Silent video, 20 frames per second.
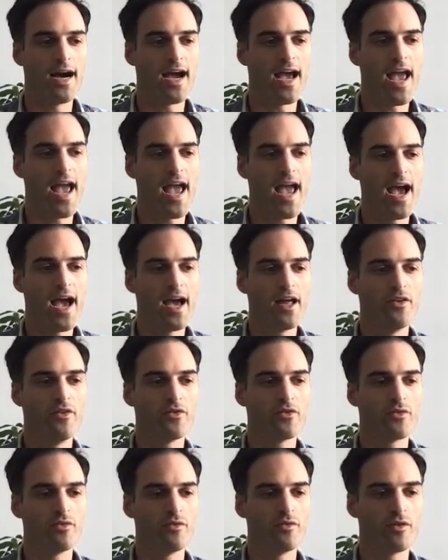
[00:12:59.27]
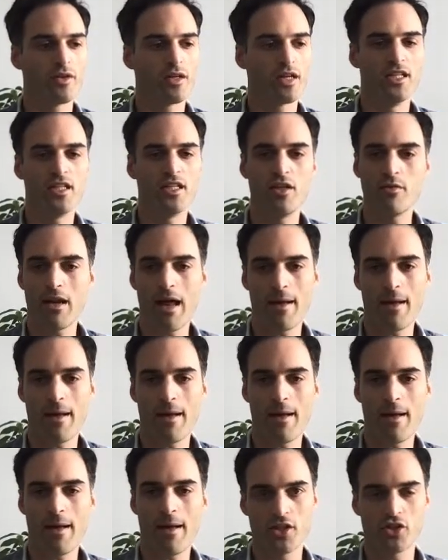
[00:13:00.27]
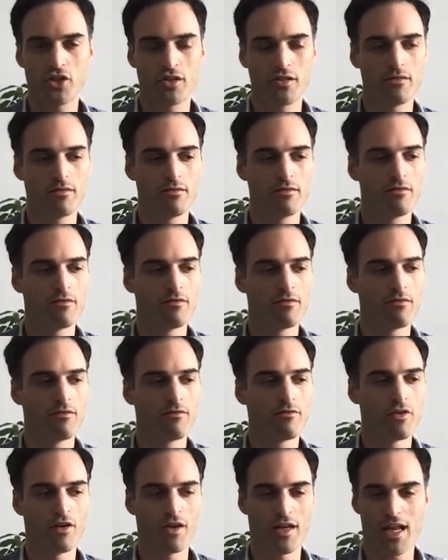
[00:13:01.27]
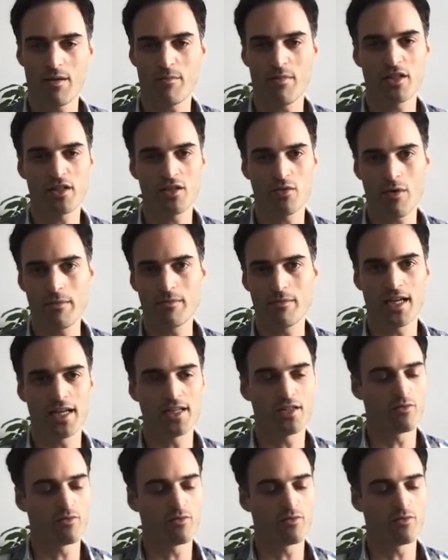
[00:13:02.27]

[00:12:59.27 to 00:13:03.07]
And continual optimization for your landing pages and websites